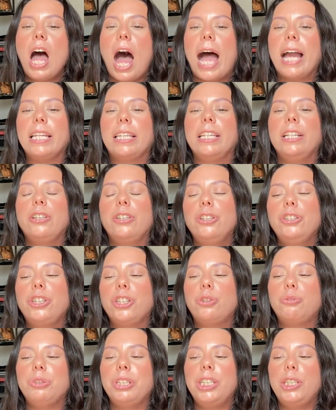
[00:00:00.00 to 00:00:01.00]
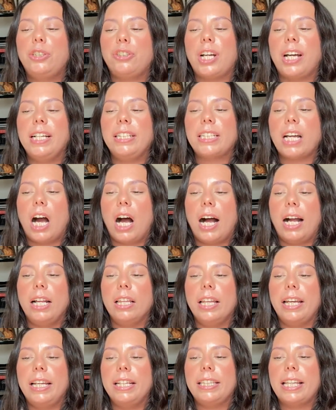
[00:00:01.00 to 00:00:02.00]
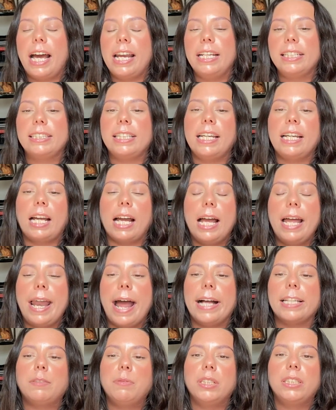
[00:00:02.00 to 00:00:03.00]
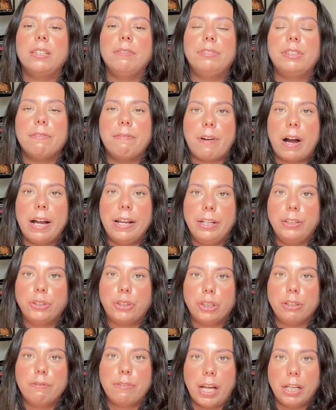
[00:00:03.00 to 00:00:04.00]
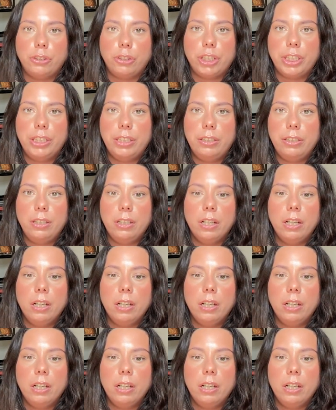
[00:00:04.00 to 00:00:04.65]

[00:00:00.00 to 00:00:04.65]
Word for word: I think they're just really trying to highlight that it's like an aspect of divine intervention.